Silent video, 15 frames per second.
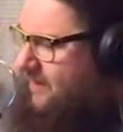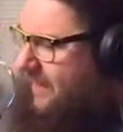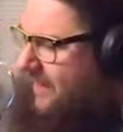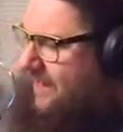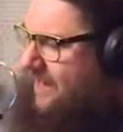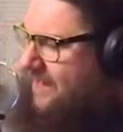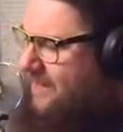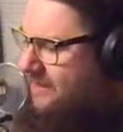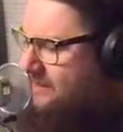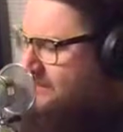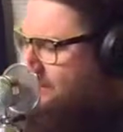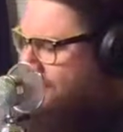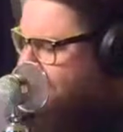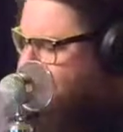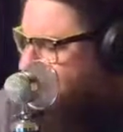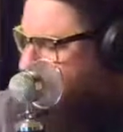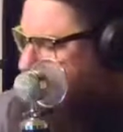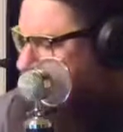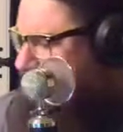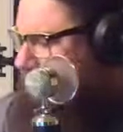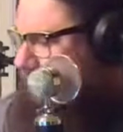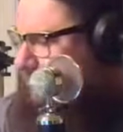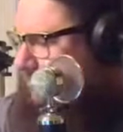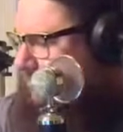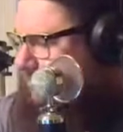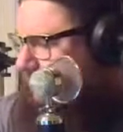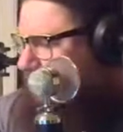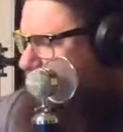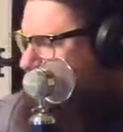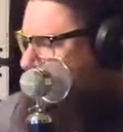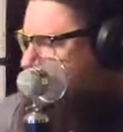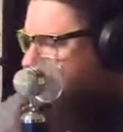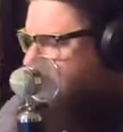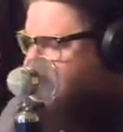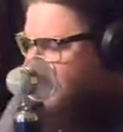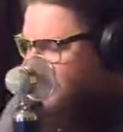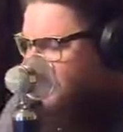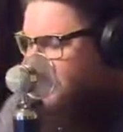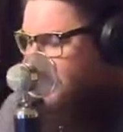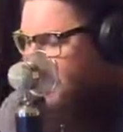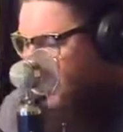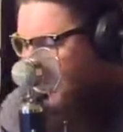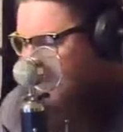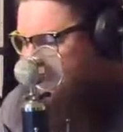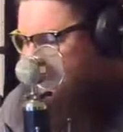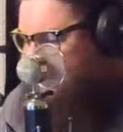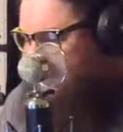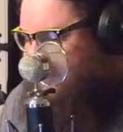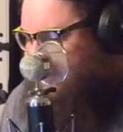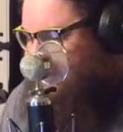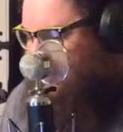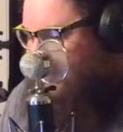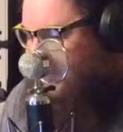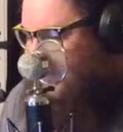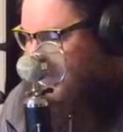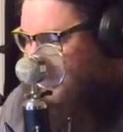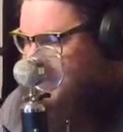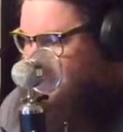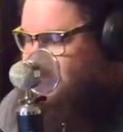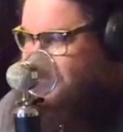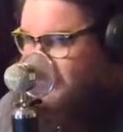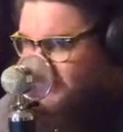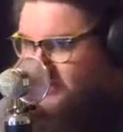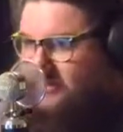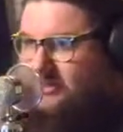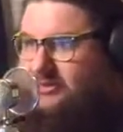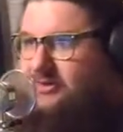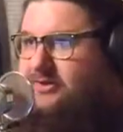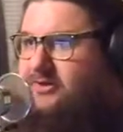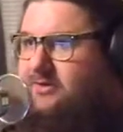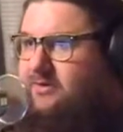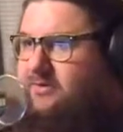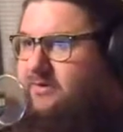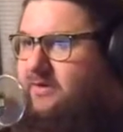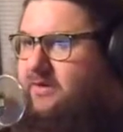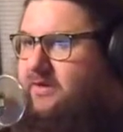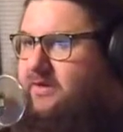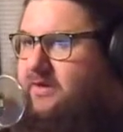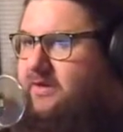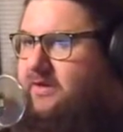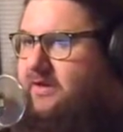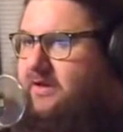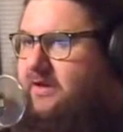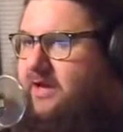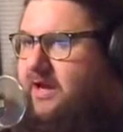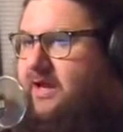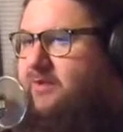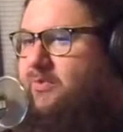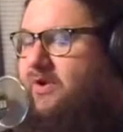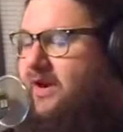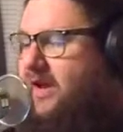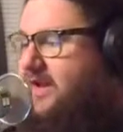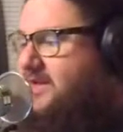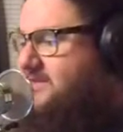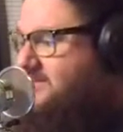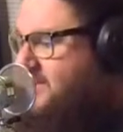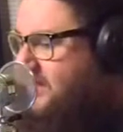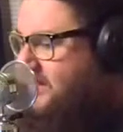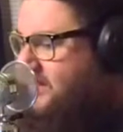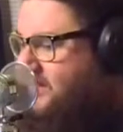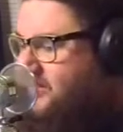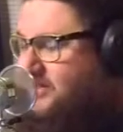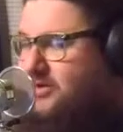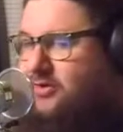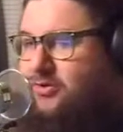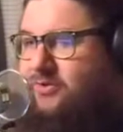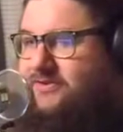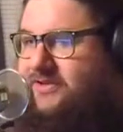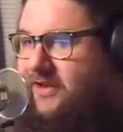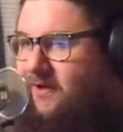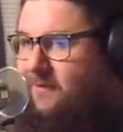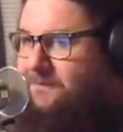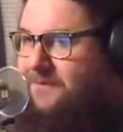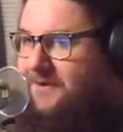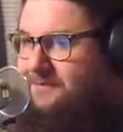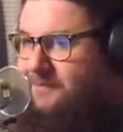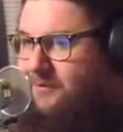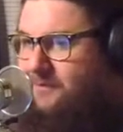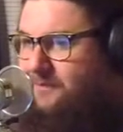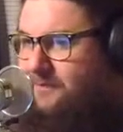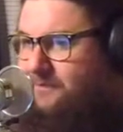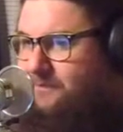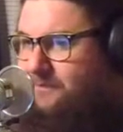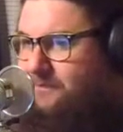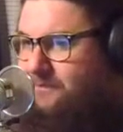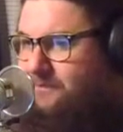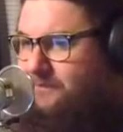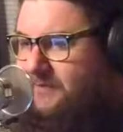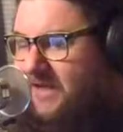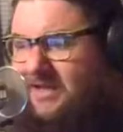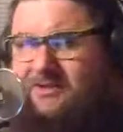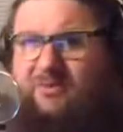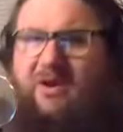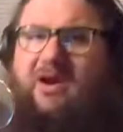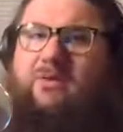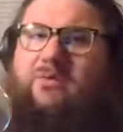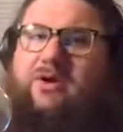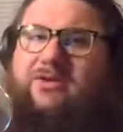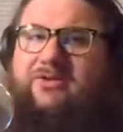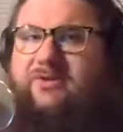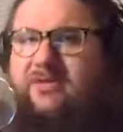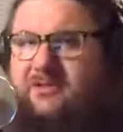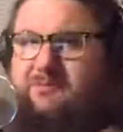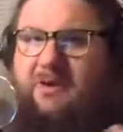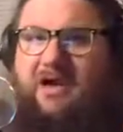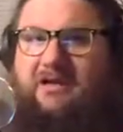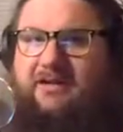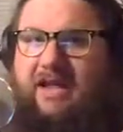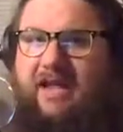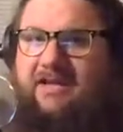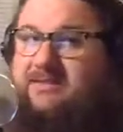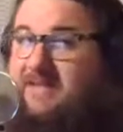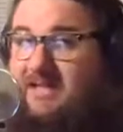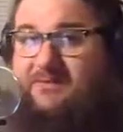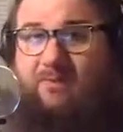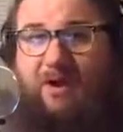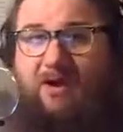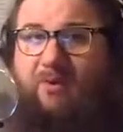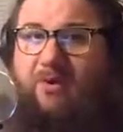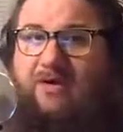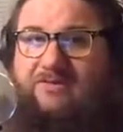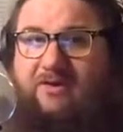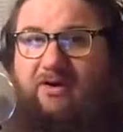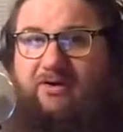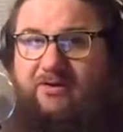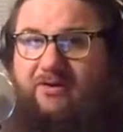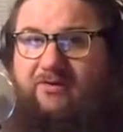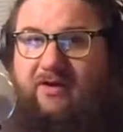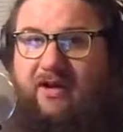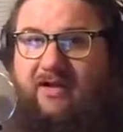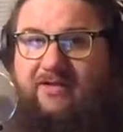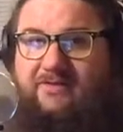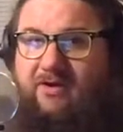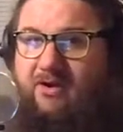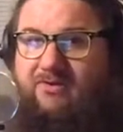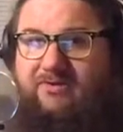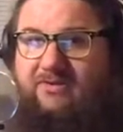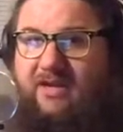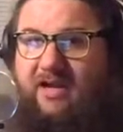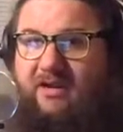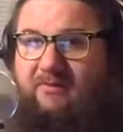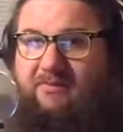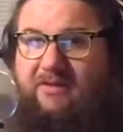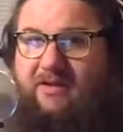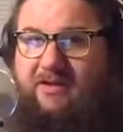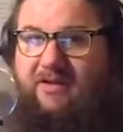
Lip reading: I have done the opposite of what I intended to do. And what I intended to do was help people. That's why I want to do this podcast. That's why I want to talk to you guys all the time.